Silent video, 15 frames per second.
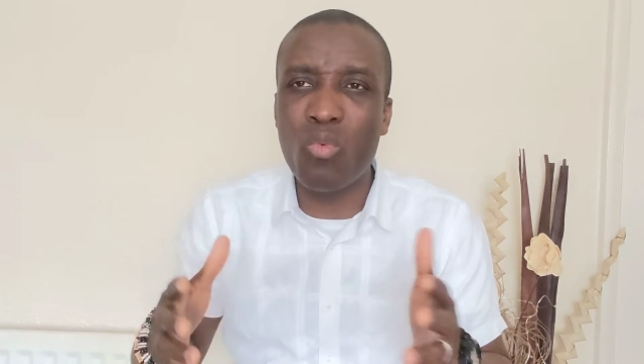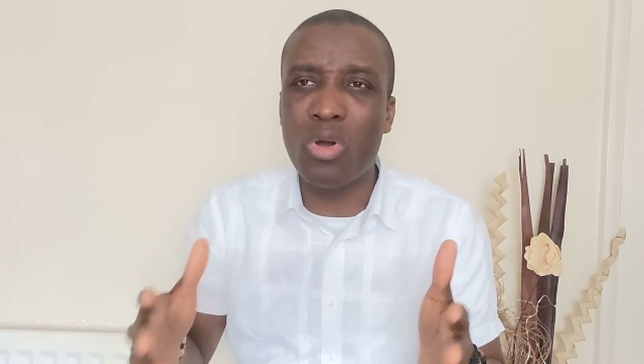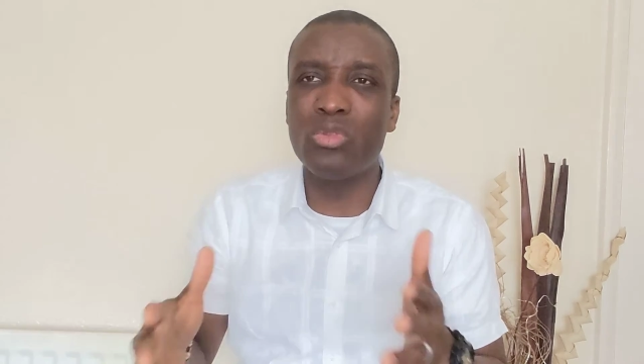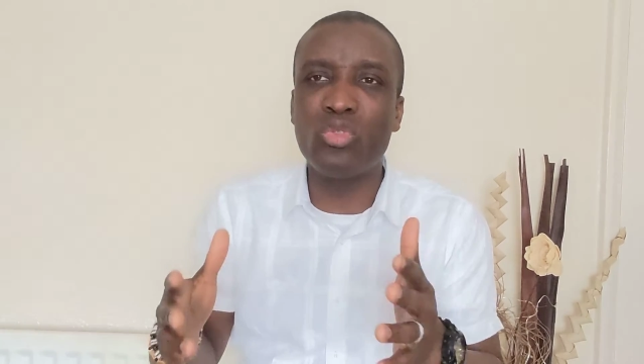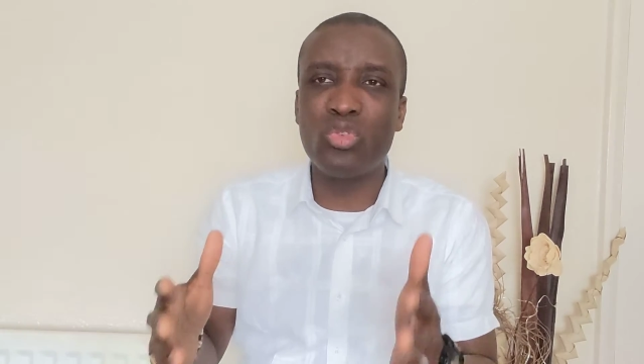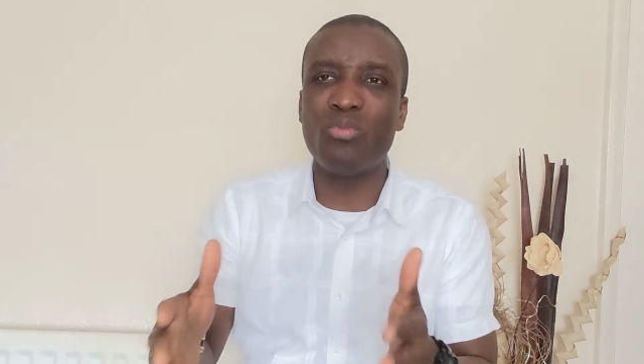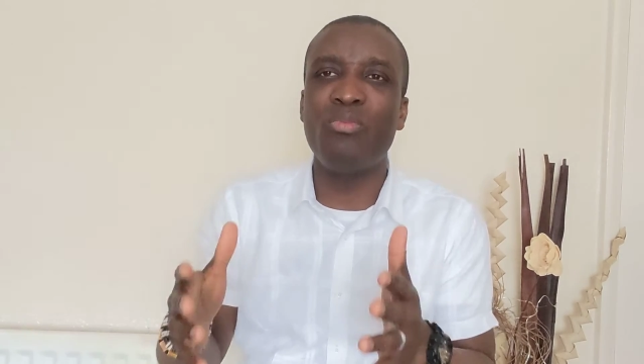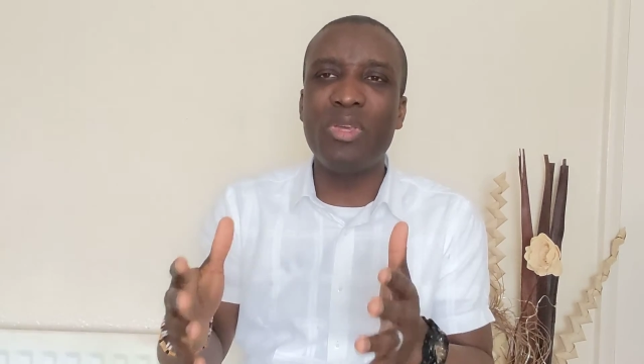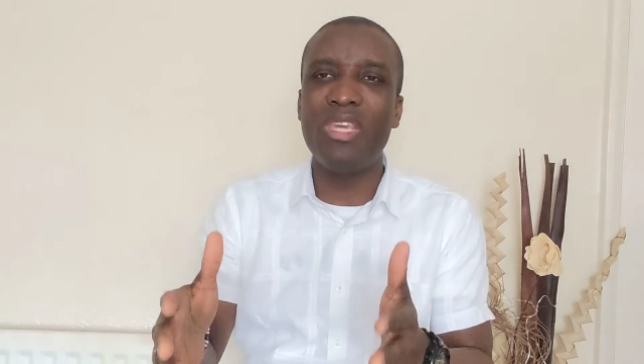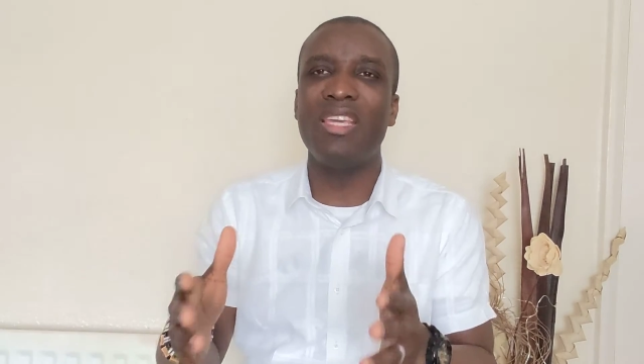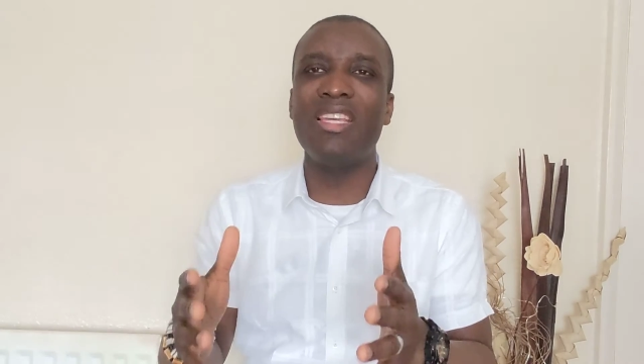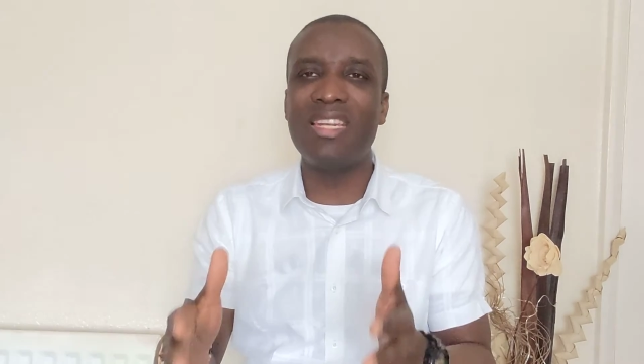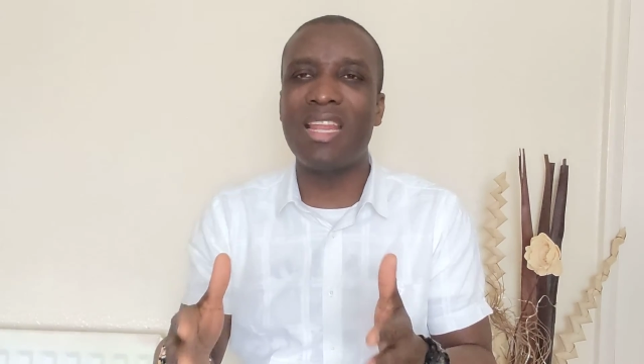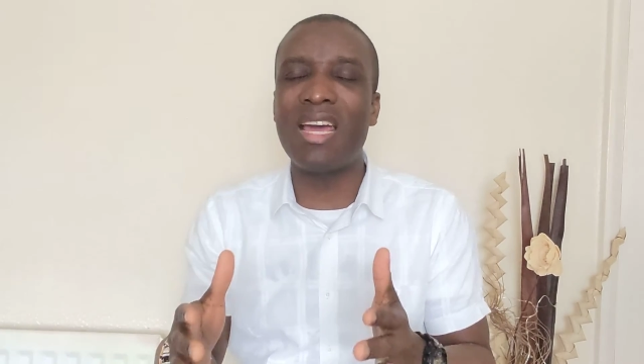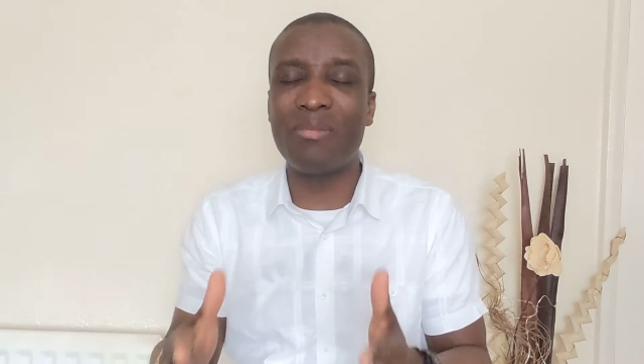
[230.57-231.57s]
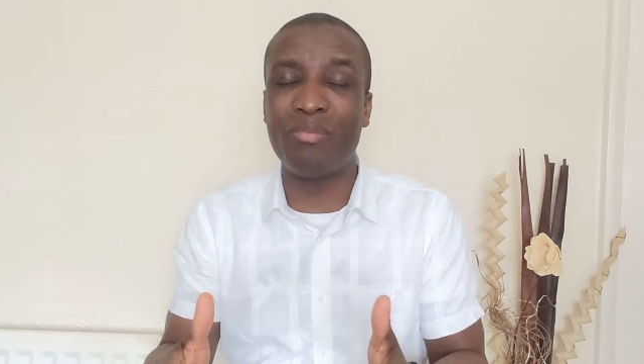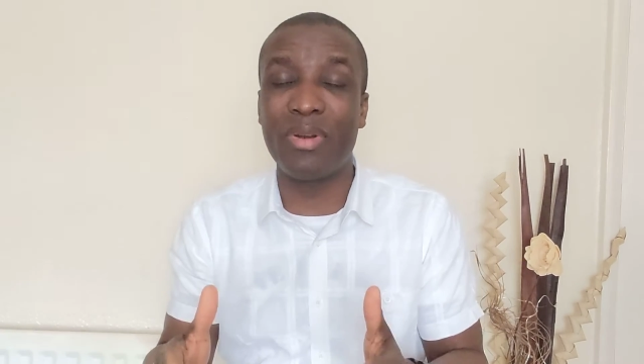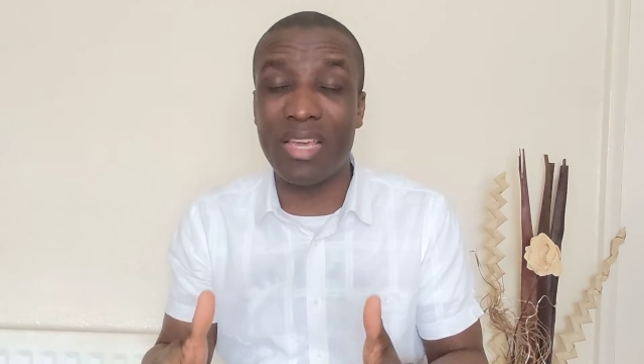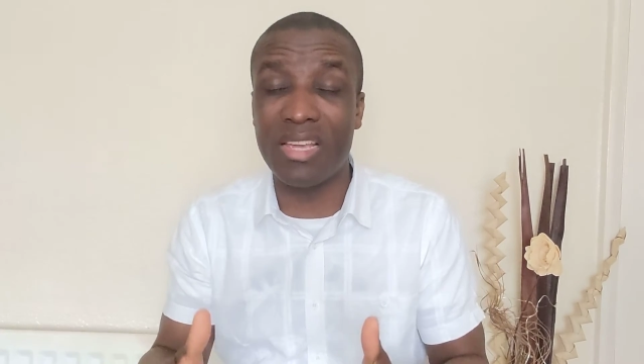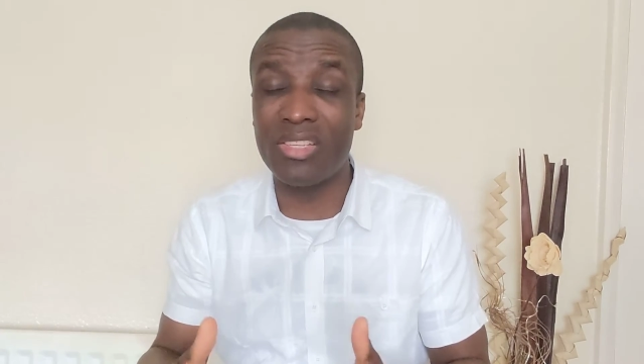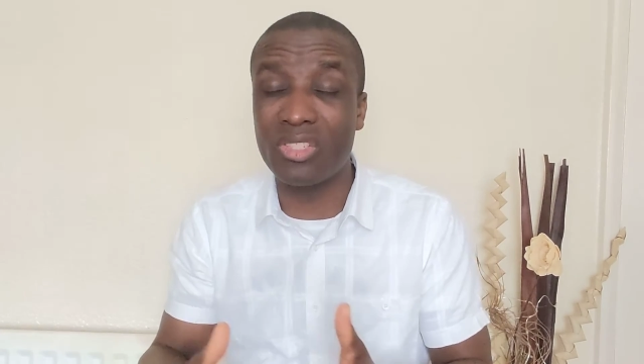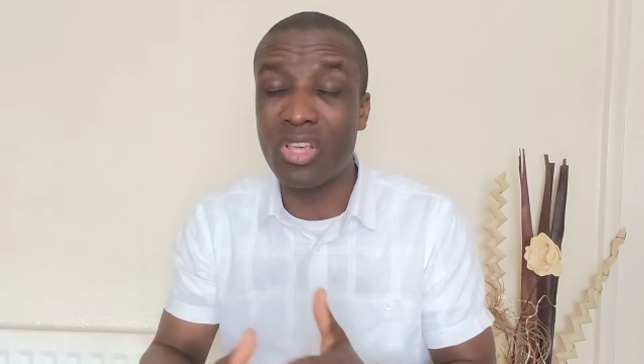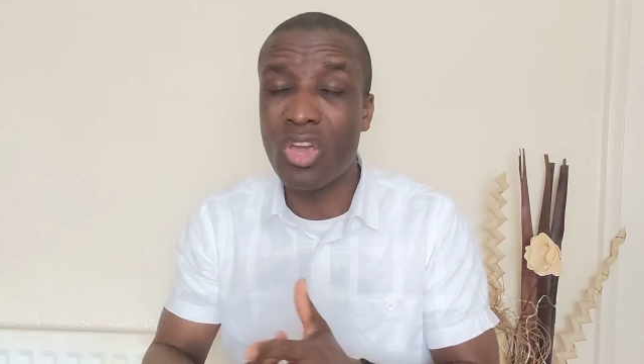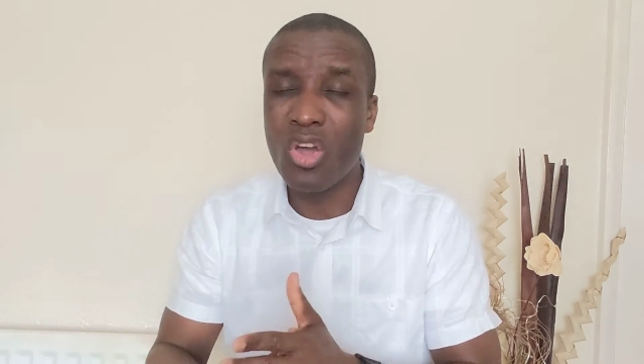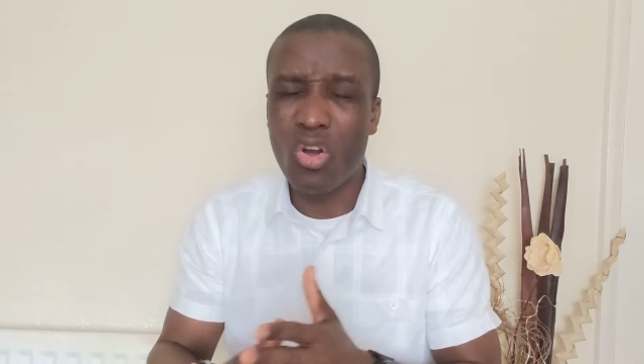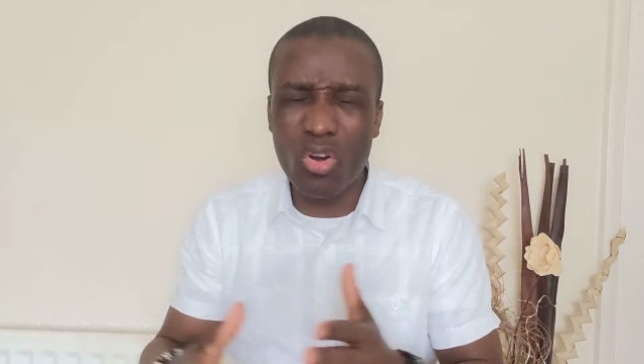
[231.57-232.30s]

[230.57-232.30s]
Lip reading: want to be in that place,